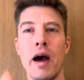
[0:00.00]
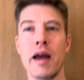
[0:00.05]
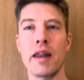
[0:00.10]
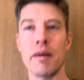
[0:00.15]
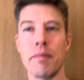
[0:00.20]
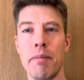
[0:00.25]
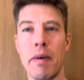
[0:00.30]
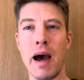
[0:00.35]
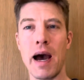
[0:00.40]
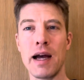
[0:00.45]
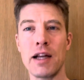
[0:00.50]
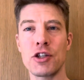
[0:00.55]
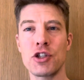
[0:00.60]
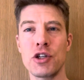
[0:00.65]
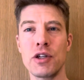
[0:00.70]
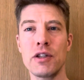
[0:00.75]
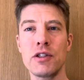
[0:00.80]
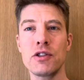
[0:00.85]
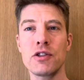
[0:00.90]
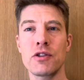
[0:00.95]
the
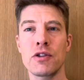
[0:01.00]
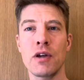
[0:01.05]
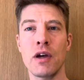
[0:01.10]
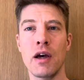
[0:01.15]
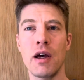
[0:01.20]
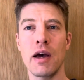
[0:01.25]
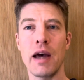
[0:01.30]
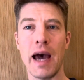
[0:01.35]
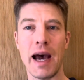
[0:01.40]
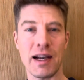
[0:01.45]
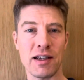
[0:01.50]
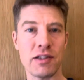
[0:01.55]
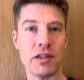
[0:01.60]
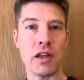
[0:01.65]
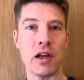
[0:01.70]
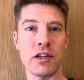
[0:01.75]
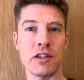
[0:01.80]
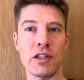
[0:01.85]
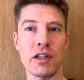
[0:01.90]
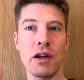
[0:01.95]
patches,
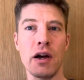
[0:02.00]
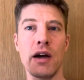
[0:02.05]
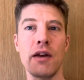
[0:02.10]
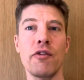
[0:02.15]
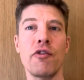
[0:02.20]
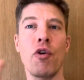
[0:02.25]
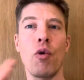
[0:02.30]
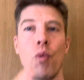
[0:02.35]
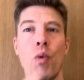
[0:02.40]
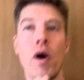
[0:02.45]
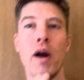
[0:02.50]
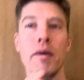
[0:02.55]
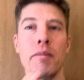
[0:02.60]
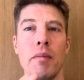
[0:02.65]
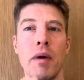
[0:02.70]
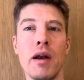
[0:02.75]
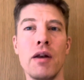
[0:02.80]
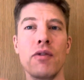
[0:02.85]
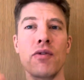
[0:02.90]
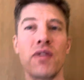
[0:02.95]
X39, for 1
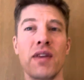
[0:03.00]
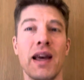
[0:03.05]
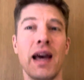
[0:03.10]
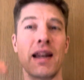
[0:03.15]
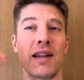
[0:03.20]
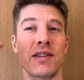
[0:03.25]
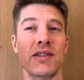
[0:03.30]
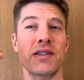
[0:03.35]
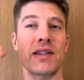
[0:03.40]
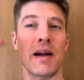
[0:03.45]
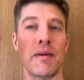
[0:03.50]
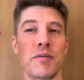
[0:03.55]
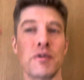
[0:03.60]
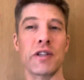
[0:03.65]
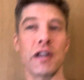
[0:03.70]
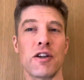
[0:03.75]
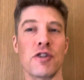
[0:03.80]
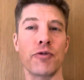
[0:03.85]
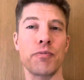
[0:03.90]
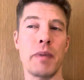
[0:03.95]
month to get the stem
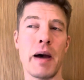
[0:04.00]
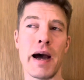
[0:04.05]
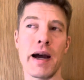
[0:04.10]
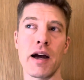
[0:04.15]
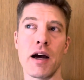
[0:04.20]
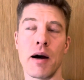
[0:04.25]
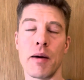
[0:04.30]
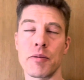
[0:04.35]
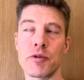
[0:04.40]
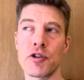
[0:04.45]
cells back up.